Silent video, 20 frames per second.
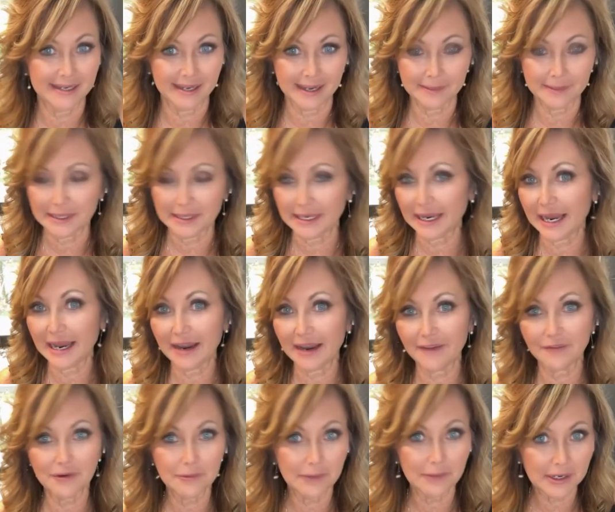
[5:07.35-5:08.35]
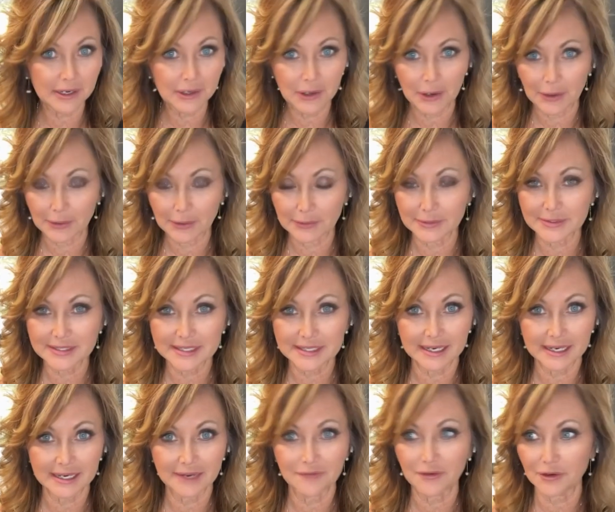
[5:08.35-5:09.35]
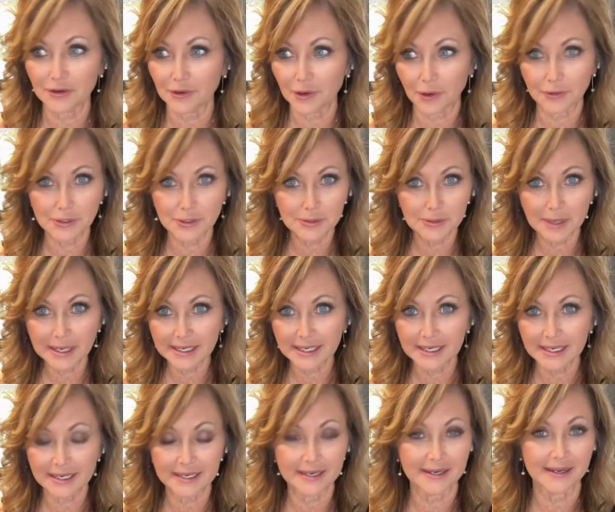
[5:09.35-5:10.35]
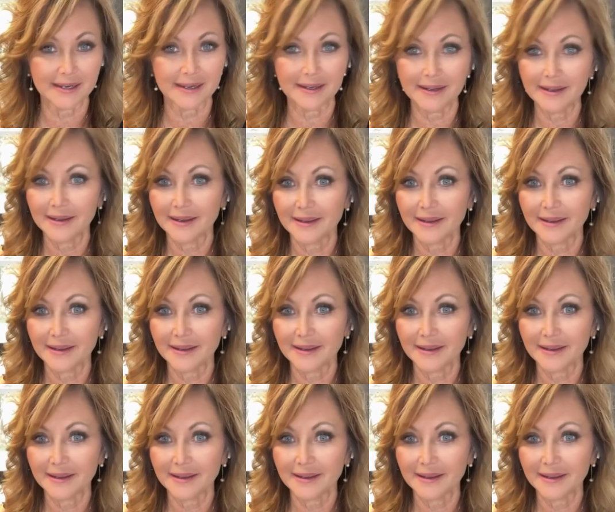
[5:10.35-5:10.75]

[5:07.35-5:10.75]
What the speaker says: I mean, everyone knows that if you go to IKEA,